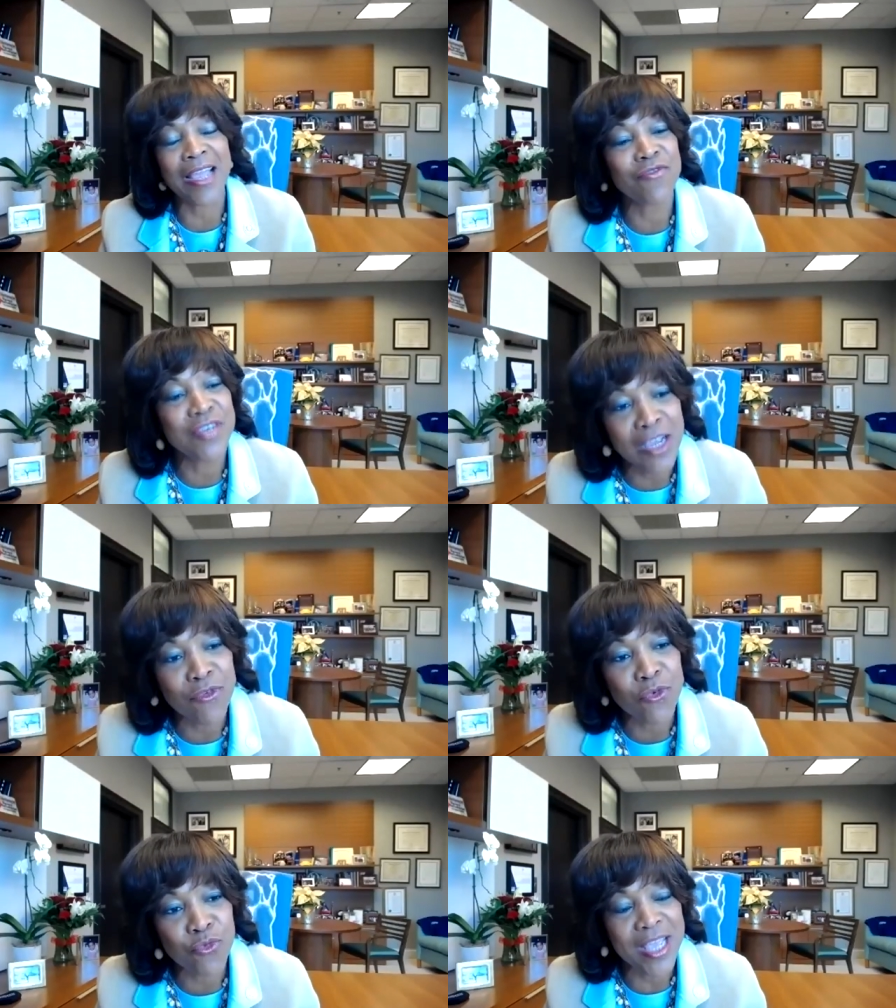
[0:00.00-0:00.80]
have
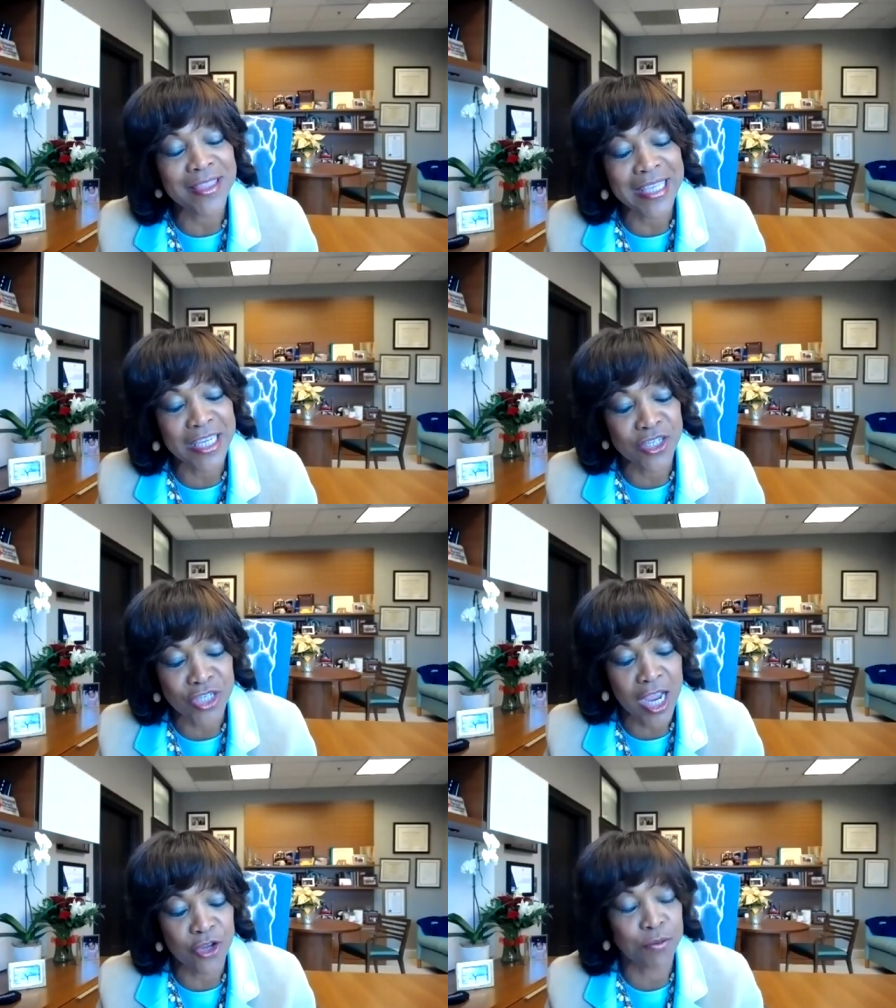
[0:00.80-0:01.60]
never read the
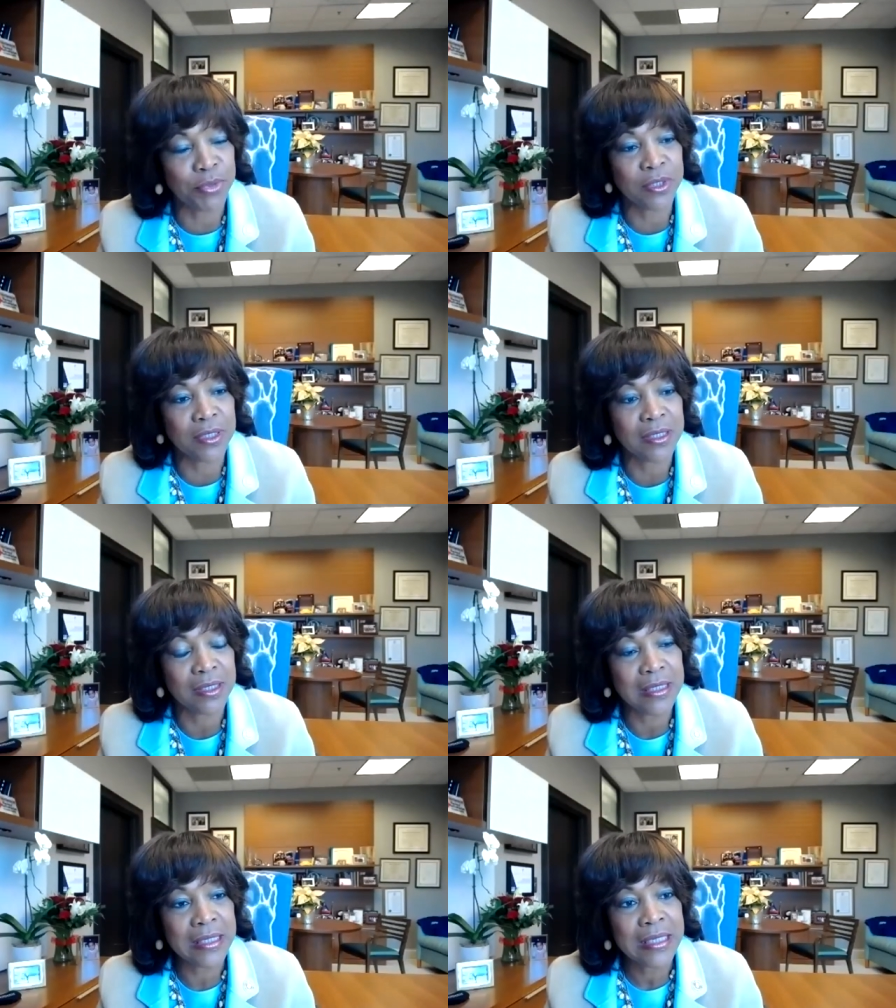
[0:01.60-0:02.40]
entire book,
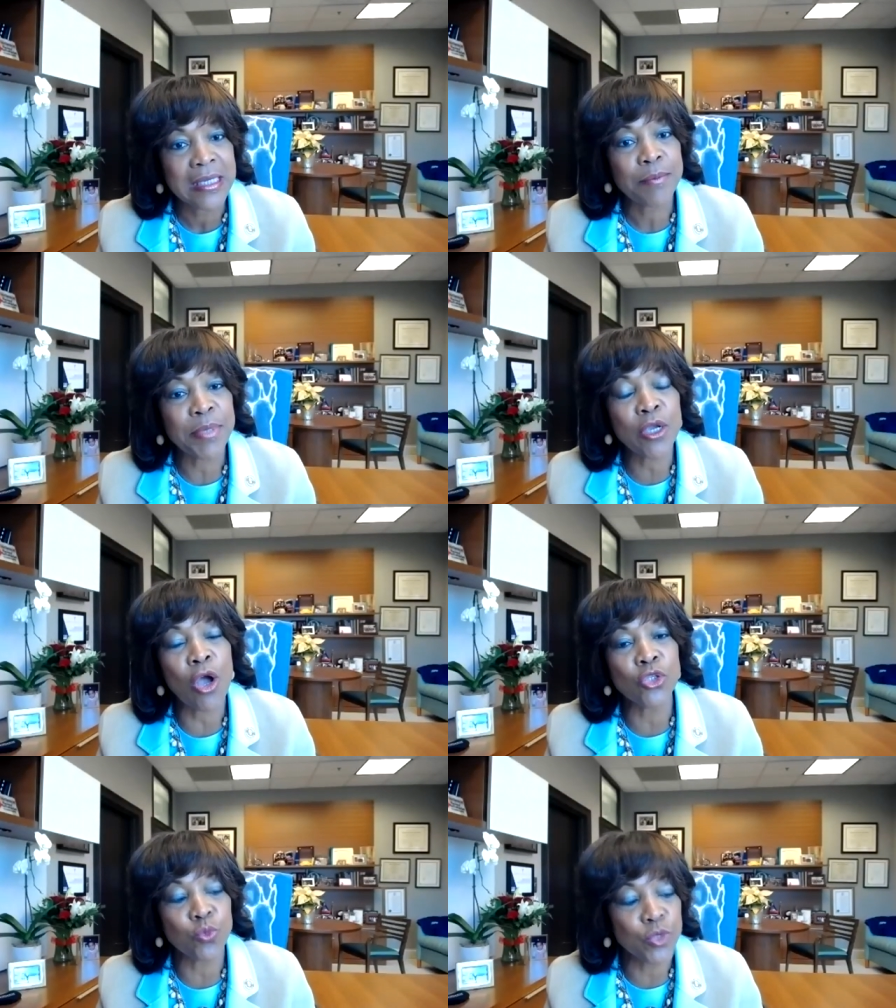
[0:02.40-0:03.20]

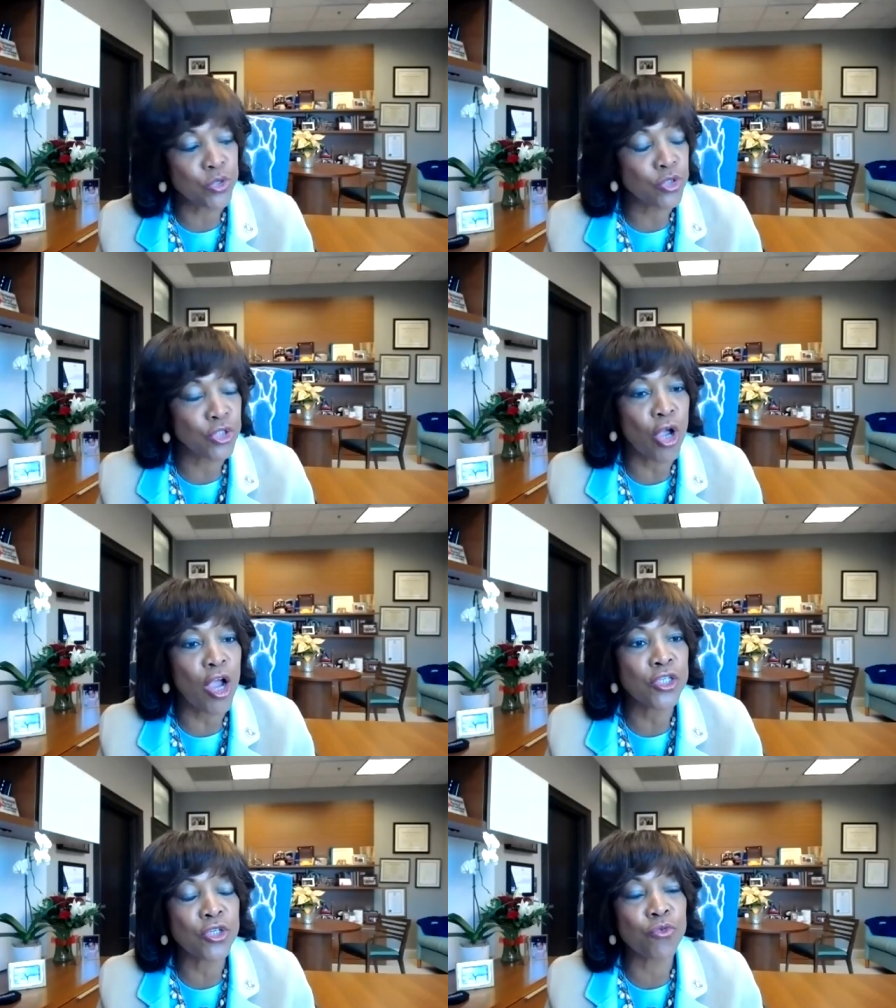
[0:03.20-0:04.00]
because when you
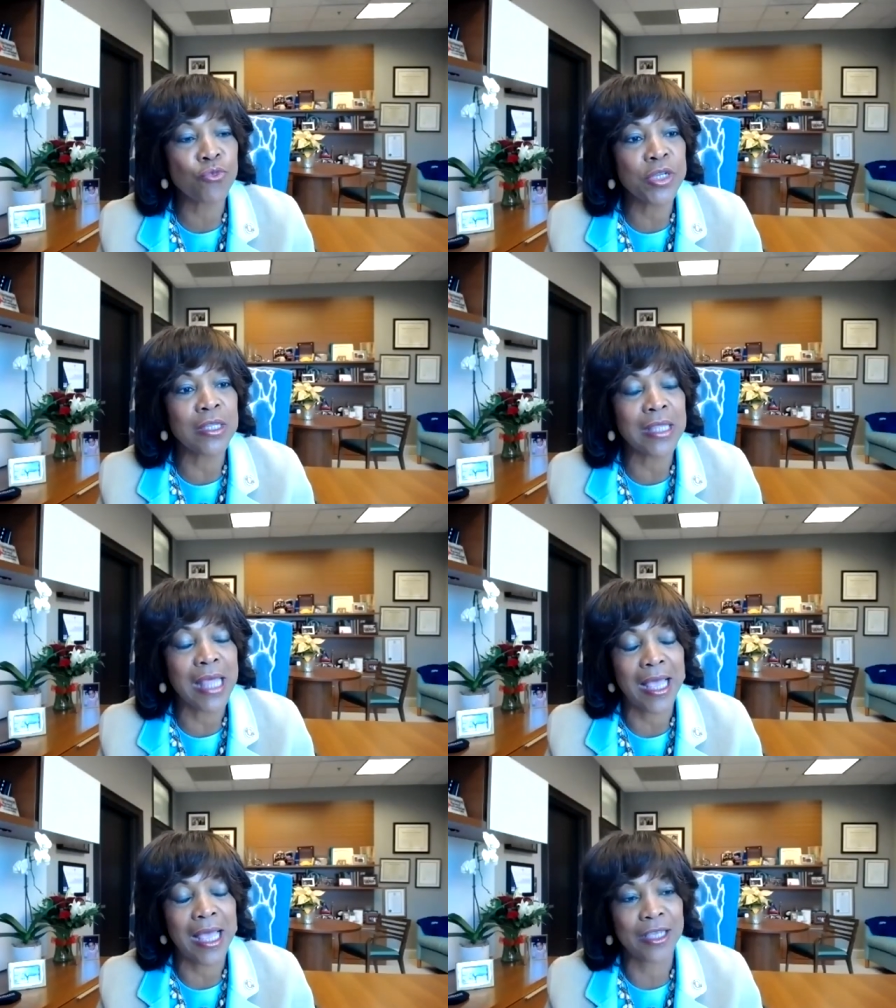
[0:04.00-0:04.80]
start to
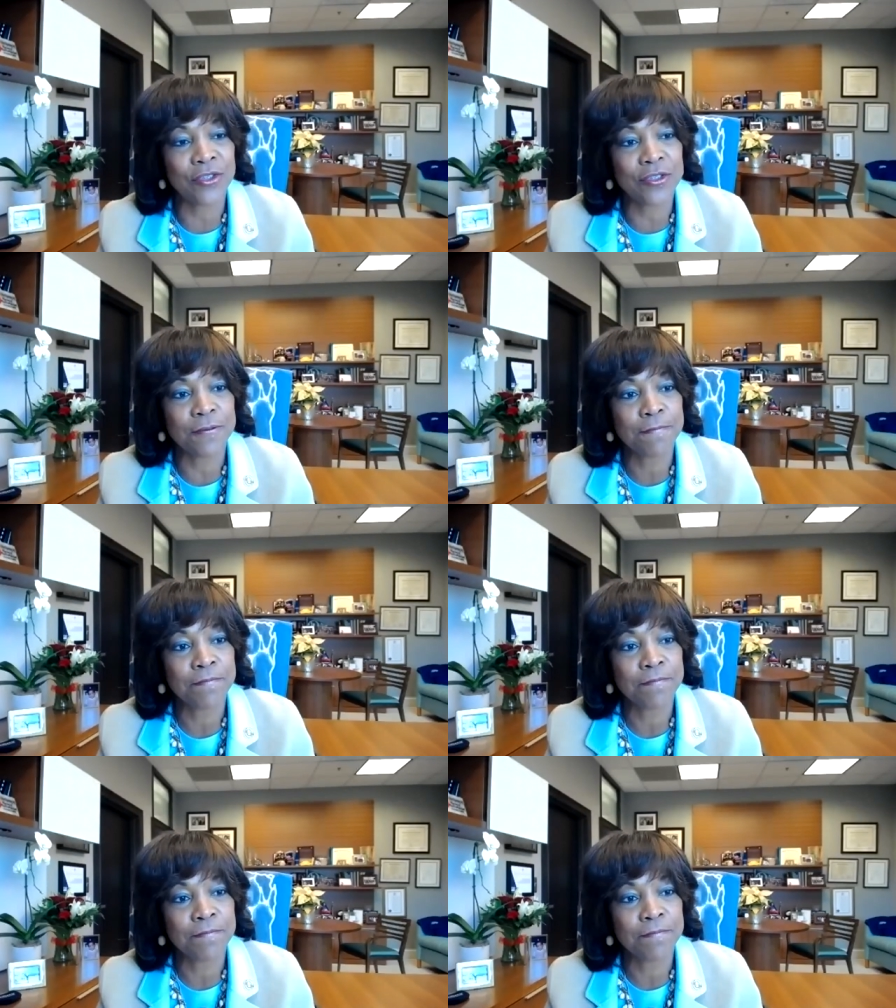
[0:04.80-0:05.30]
realize